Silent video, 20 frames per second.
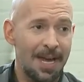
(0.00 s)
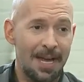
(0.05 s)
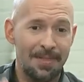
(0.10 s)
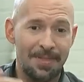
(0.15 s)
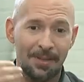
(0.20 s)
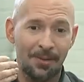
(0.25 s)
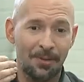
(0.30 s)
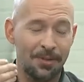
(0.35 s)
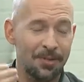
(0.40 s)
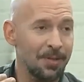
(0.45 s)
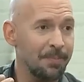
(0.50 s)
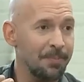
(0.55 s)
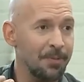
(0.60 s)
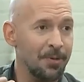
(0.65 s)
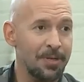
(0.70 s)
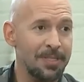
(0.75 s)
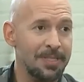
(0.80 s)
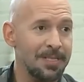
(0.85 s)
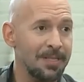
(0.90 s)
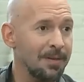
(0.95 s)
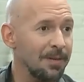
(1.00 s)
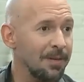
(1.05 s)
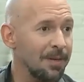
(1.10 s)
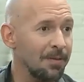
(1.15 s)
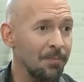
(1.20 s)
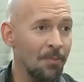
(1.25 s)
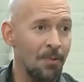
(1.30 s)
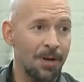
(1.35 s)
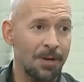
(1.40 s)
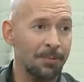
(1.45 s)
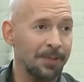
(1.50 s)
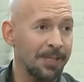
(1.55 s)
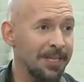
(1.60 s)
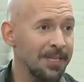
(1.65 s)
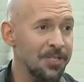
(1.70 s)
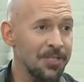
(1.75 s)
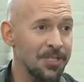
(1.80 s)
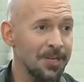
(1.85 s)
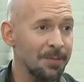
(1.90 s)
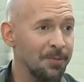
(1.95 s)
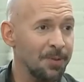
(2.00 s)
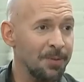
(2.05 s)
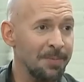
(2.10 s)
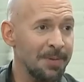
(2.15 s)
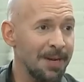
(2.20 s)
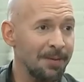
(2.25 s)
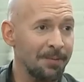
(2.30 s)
And they'll look at their books and want a relationship with me.